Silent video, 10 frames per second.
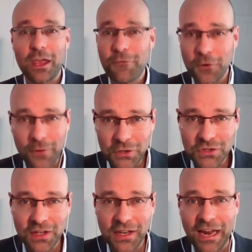If you're
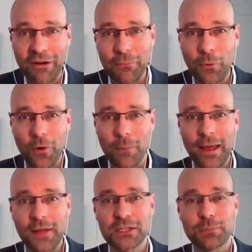interested in hearing more
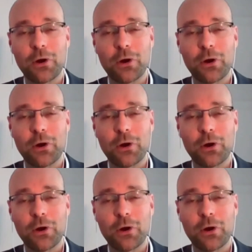about this